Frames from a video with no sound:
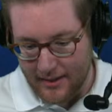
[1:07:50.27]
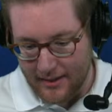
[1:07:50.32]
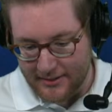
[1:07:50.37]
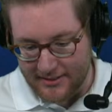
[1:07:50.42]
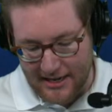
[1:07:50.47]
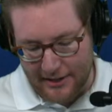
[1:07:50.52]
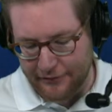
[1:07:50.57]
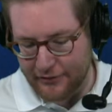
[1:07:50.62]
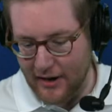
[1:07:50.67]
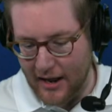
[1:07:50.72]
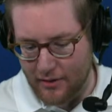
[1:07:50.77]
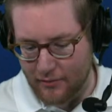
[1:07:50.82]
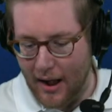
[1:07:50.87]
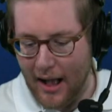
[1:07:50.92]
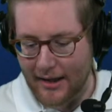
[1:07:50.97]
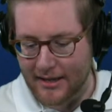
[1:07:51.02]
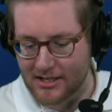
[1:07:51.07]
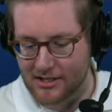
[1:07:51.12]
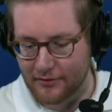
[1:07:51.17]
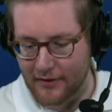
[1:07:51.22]
Definitely not a
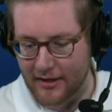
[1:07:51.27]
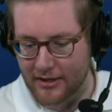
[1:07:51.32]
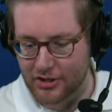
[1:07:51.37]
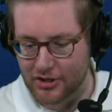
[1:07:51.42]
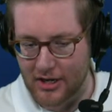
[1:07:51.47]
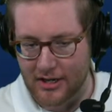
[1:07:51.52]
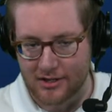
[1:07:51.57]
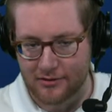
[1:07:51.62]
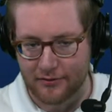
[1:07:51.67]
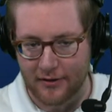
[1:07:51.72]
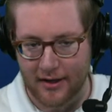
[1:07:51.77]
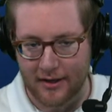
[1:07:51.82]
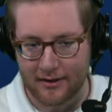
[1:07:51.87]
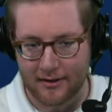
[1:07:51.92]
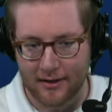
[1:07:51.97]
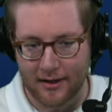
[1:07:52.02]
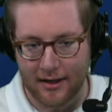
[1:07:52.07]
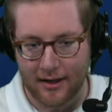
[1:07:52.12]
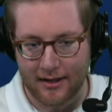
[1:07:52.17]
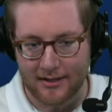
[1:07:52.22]
Rockets fan, Jace
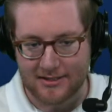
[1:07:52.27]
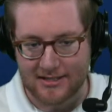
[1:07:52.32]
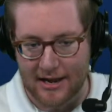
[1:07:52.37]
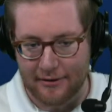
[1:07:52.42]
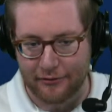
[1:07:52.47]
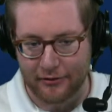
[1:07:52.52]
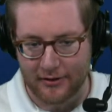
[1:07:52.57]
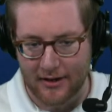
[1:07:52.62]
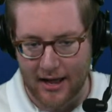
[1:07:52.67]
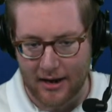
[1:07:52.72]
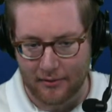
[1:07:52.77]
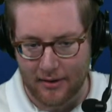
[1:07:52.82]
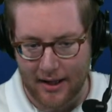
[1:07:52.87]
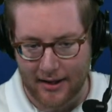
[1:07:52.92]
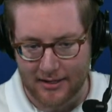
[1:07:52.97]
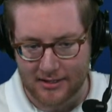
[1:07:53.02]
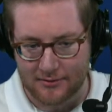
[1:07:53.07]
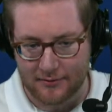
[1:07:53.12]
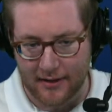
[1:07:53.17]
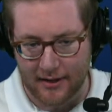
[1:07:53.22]
Fit. Definitely not a
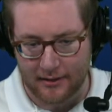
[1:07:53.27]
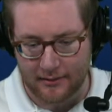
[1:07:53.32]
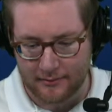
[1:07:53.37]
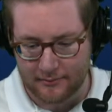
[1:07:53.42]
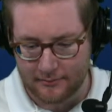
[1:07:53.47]
Rockets fan.